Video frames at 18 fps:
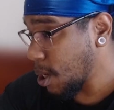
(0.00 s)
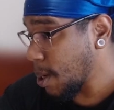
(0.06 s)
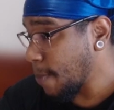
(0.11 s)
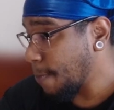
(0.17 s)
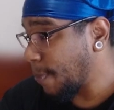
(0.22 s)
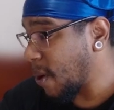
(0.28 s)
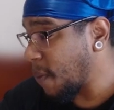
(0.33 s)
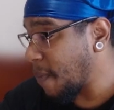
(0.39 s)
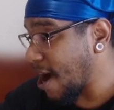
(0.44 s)

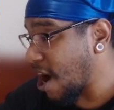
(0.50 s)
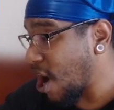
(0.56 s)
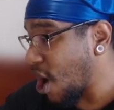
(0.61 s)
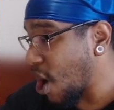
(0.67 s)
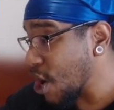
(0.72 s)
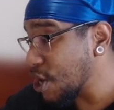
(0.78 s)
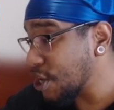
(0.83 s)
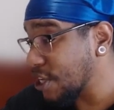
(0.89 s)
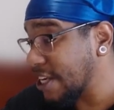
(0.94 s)
but my
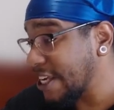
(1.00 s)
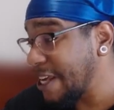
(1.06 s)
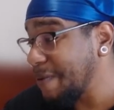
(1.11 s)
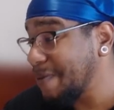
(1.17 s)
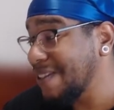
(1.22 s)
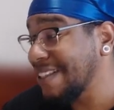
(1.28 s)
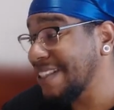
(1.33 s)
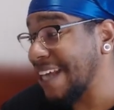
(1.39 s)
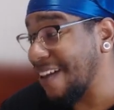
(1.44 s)
heart
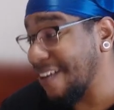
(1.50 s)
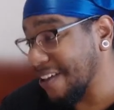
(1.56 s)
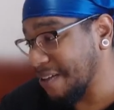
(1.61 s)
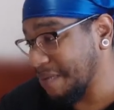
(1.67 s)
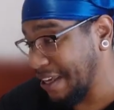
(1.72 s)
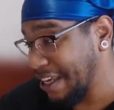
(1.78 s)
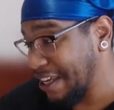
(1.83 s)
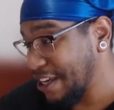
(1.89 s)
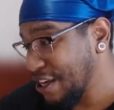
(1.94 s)
keeps telling
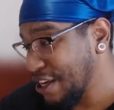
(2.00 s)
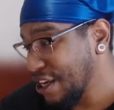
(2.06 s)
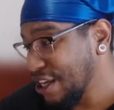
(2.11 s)
me